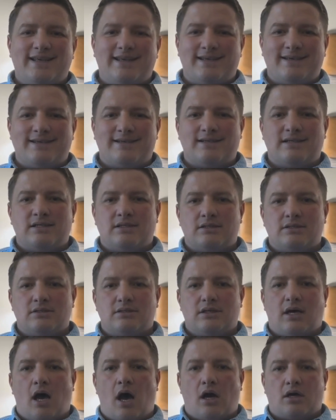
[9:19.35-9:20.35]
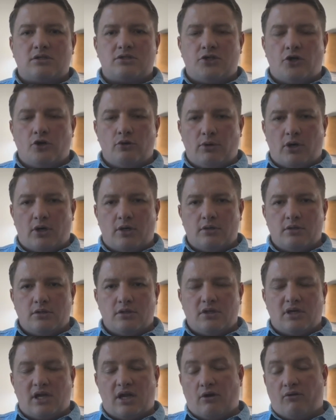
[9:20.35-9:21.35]
in October,
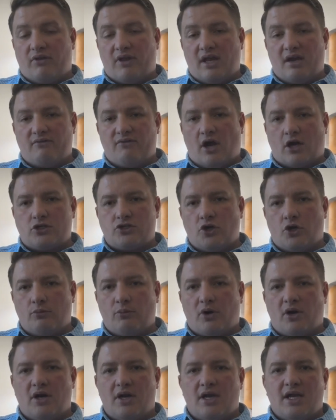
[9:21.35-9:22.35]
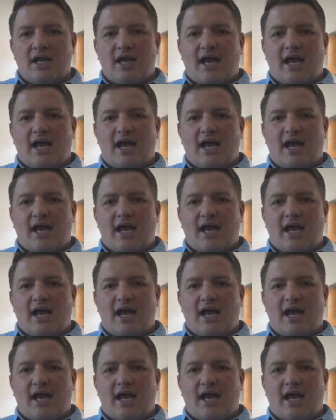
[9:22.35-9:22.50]
near the end of October.